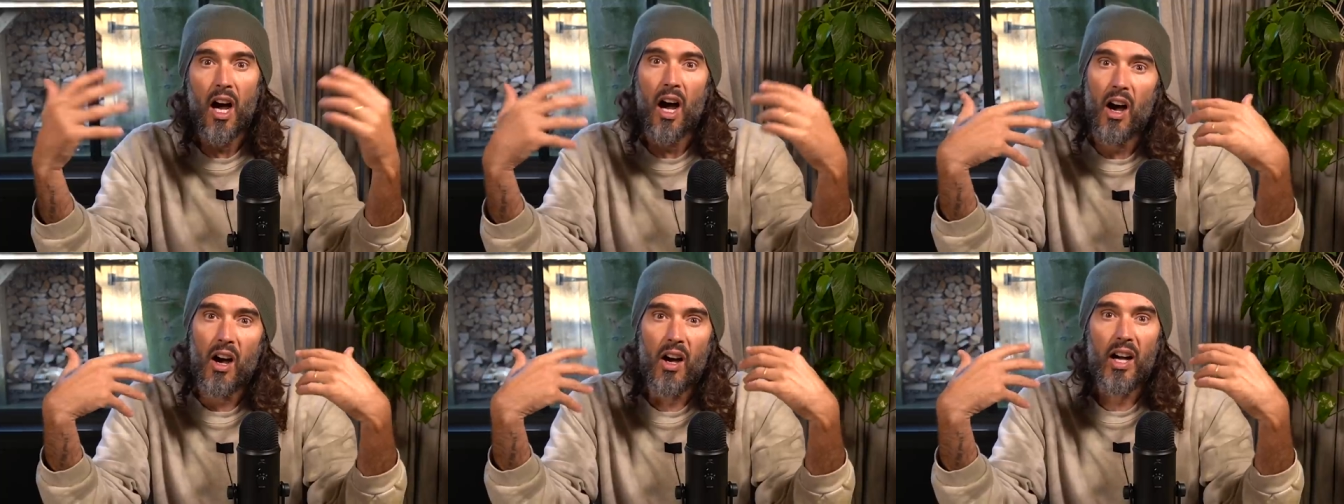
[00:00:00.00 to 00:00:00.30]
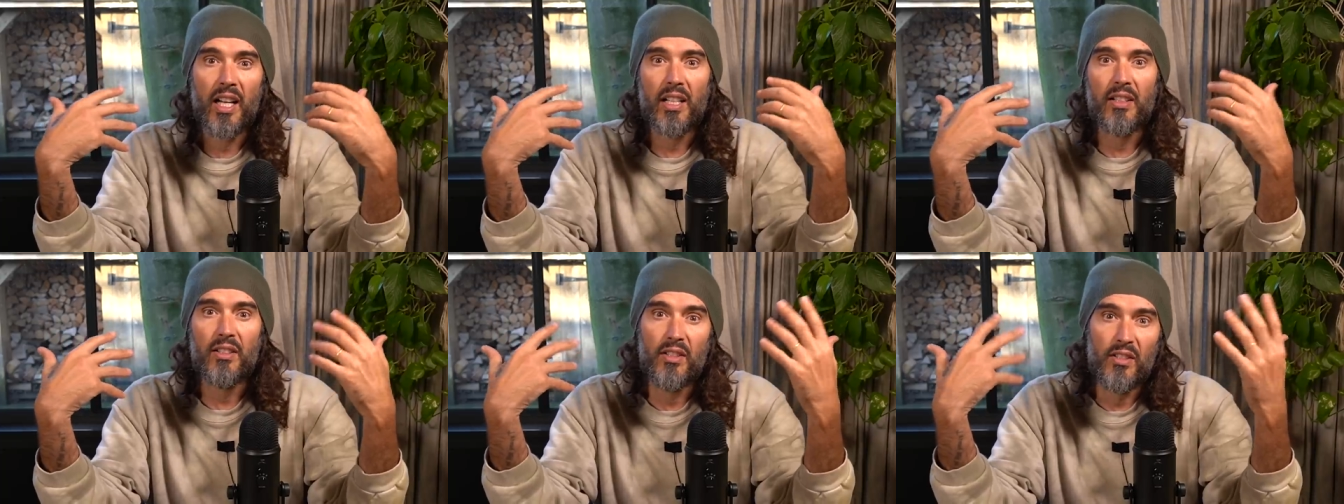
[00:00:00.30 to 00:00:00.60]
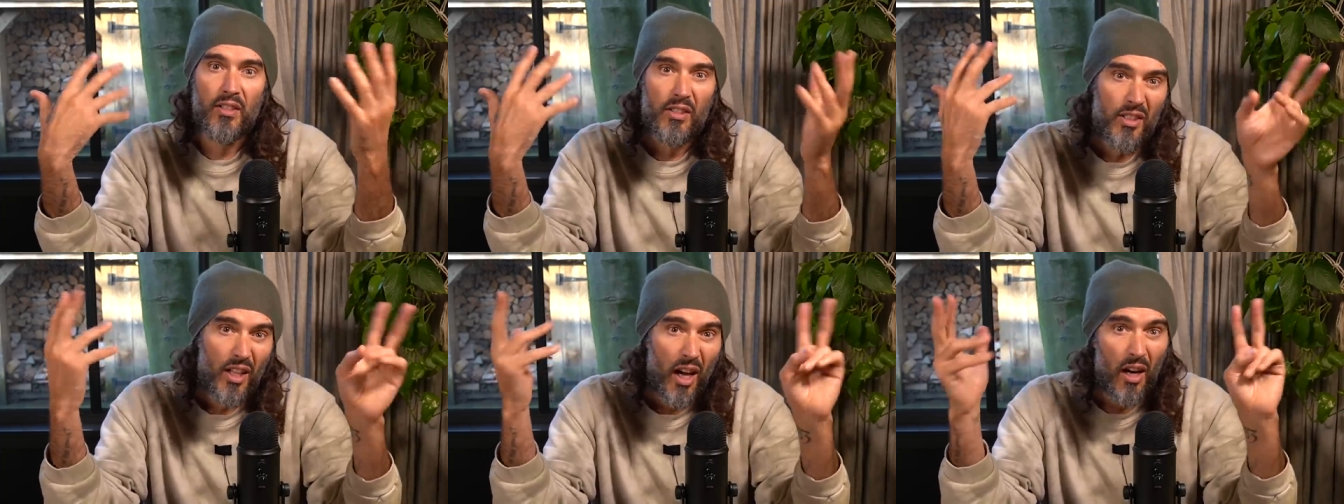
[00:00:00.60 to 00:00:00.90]
I
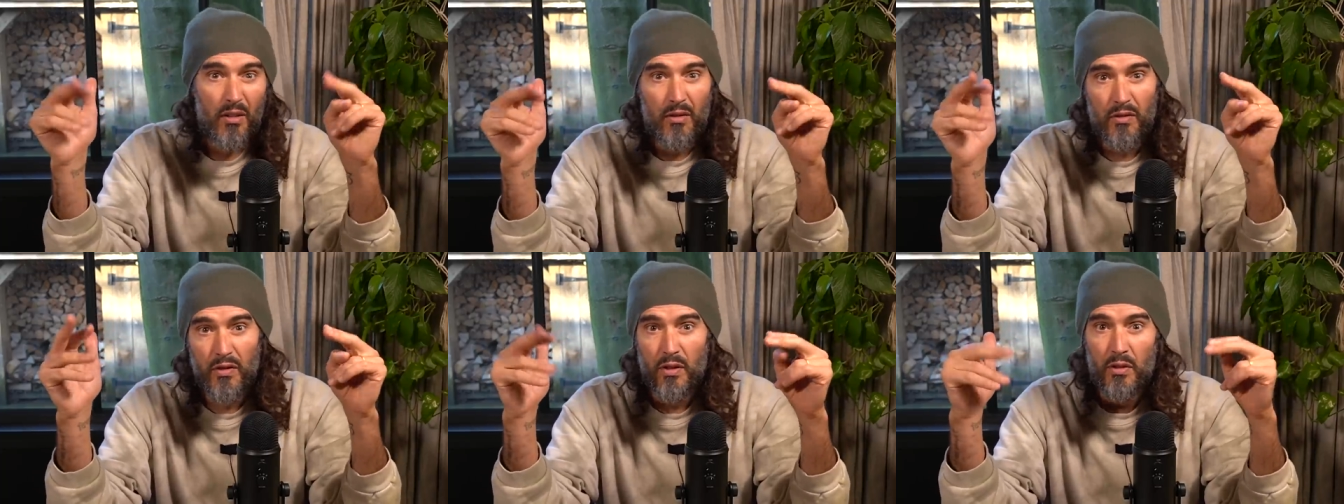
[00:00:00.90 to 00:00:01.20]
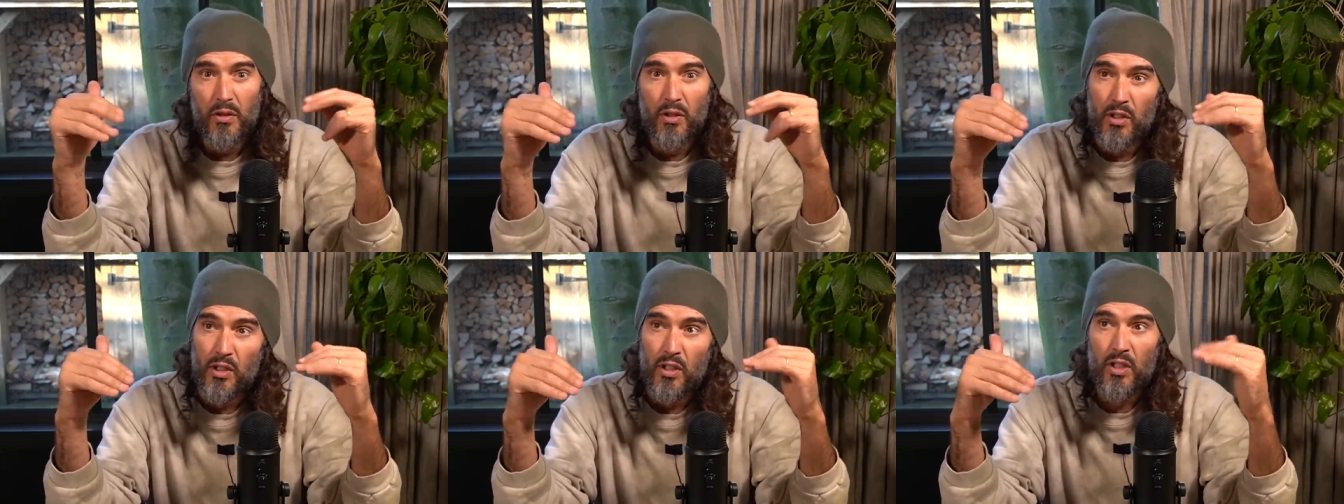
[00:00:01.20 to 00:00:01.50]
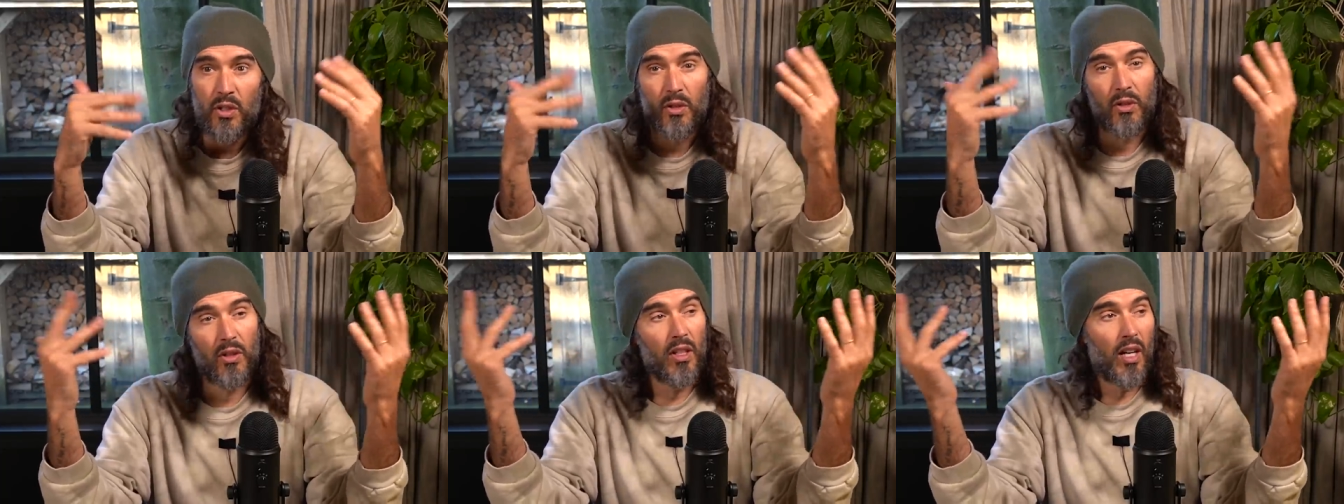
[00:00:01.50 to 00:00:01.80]
don't feel
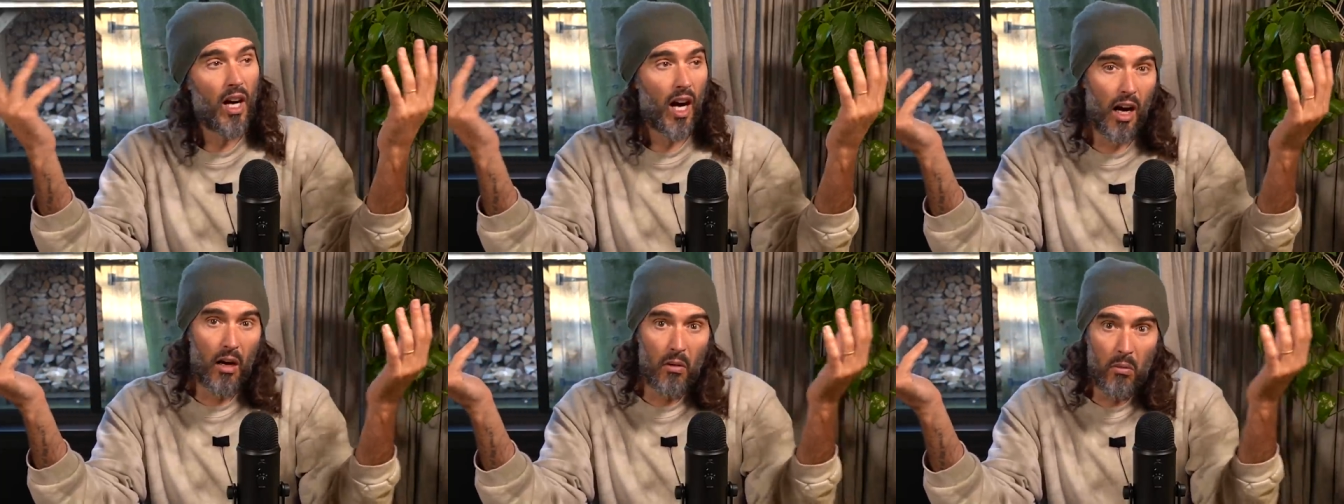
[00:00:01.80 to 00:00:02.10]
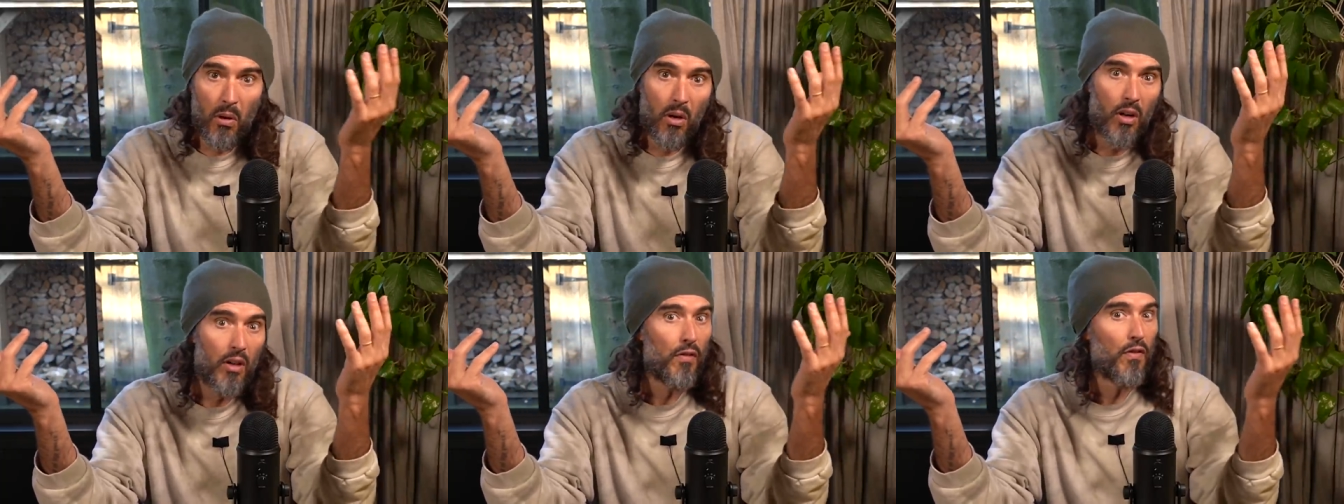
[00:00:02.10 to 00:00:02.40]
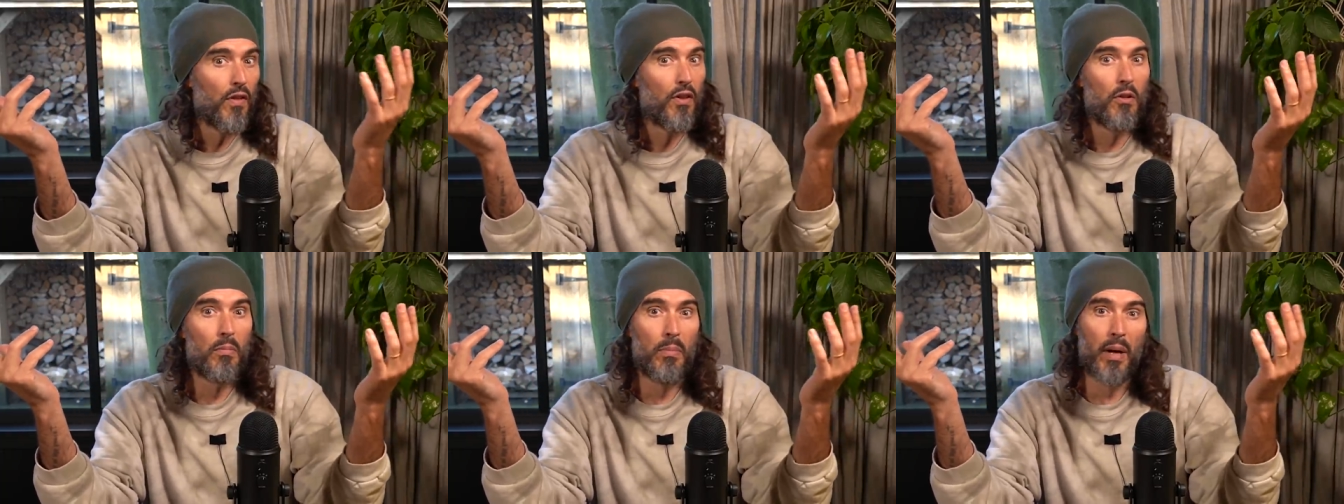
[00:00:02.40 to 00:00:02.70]
good, or I want to
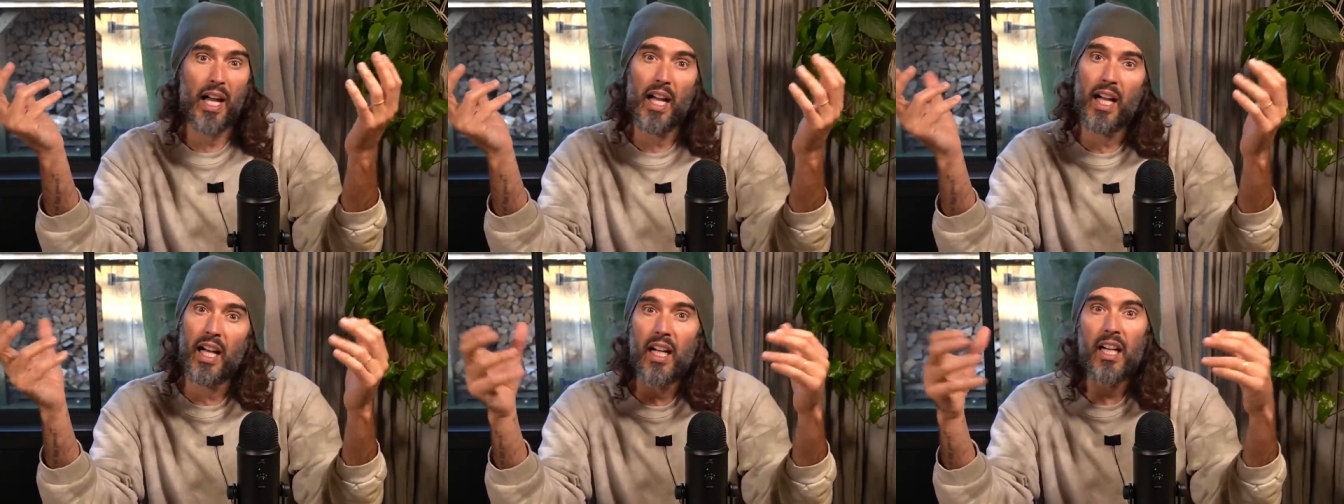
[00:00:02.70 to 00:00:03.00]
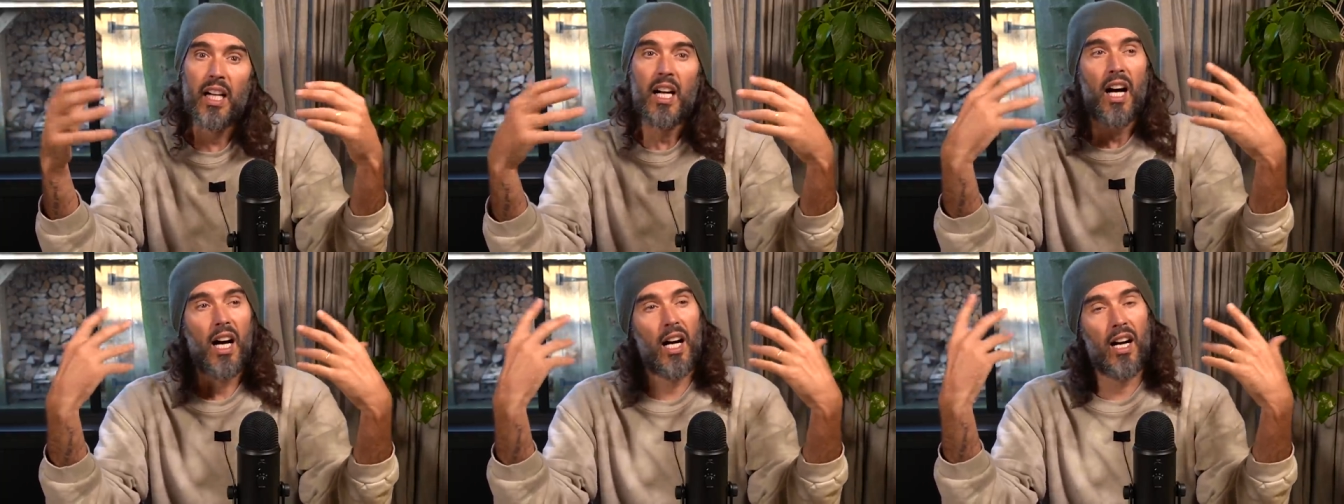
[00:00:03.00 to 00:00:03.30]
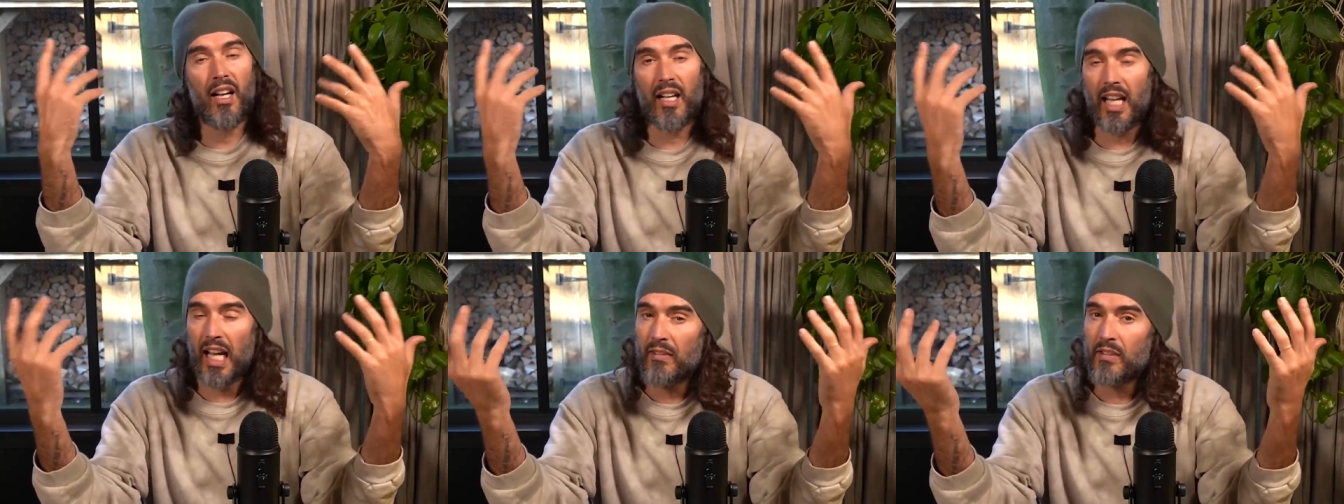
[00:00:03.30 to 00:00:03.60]
feel better,
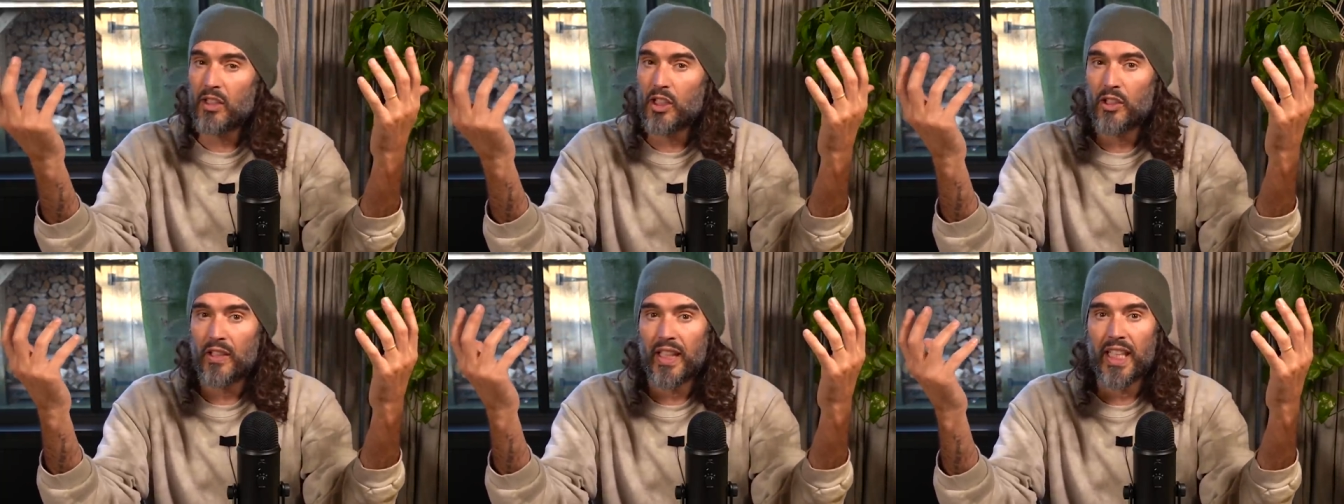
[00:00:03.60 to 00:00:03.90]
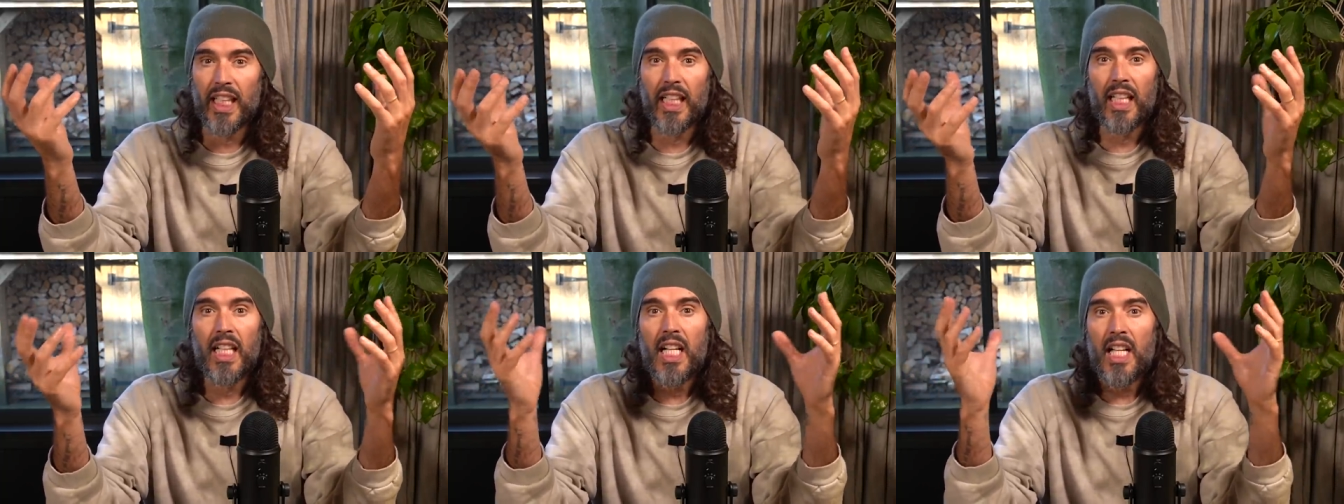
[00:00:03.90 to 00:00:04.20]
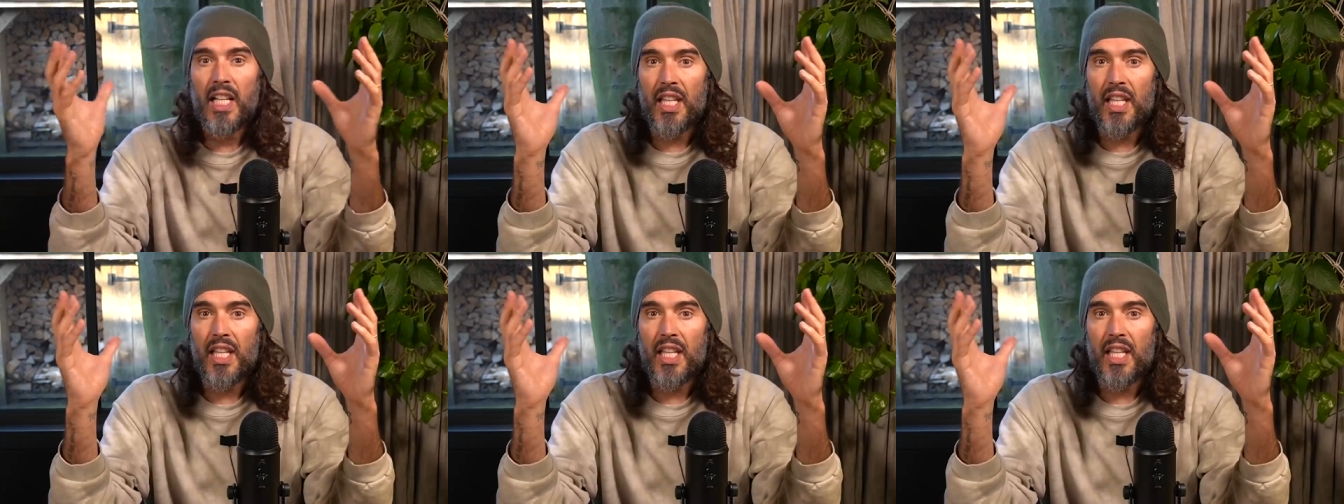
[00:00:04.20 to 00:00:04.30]
I'll have a drink.